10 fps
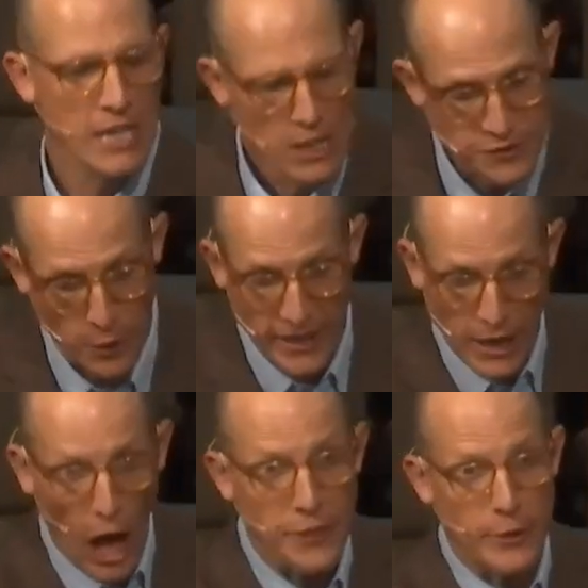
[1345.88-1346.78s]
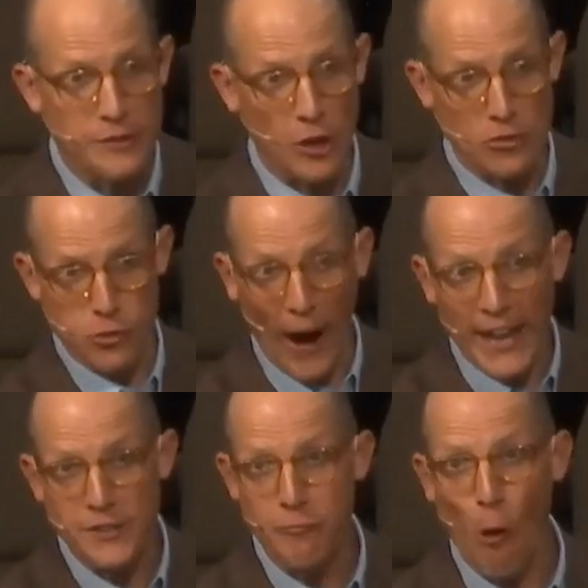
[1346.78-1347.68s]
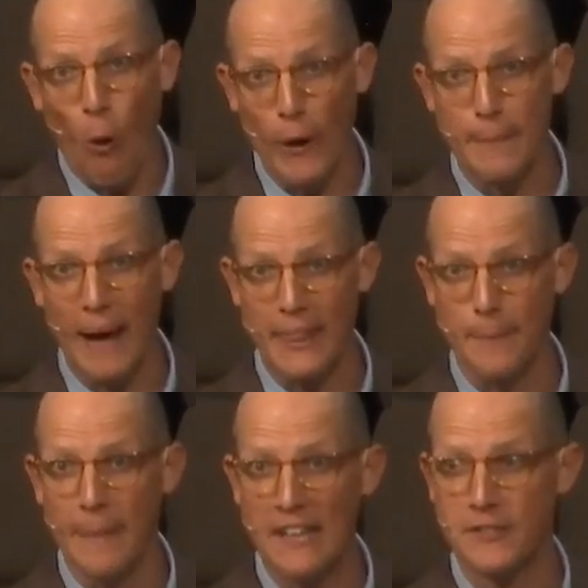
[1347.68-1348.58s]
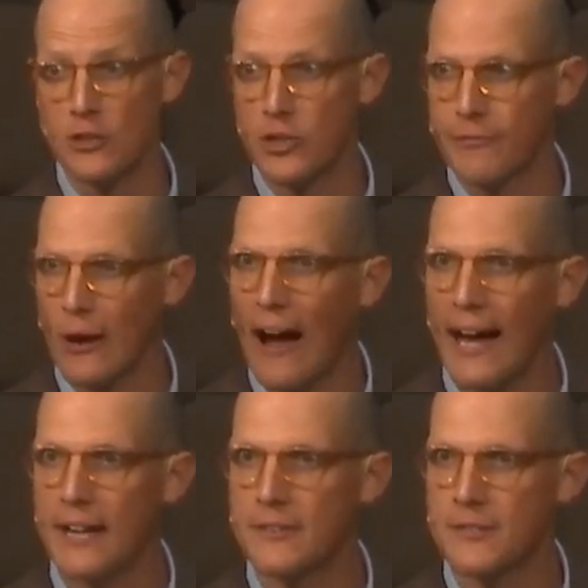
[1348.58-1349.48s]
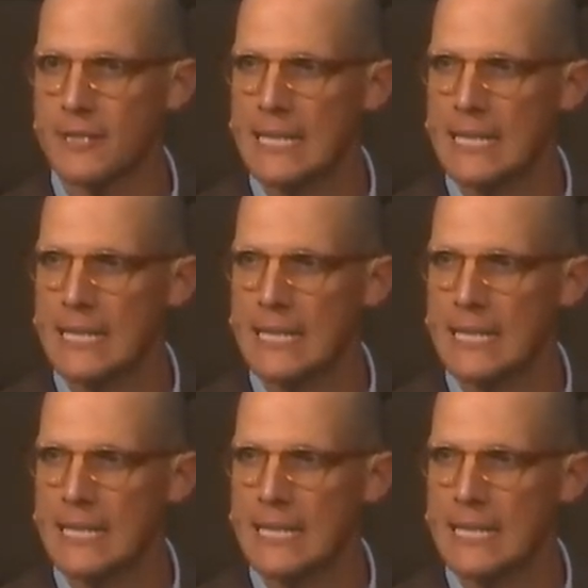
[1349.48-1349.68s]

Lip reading: so that others are transformed by the message of Christ.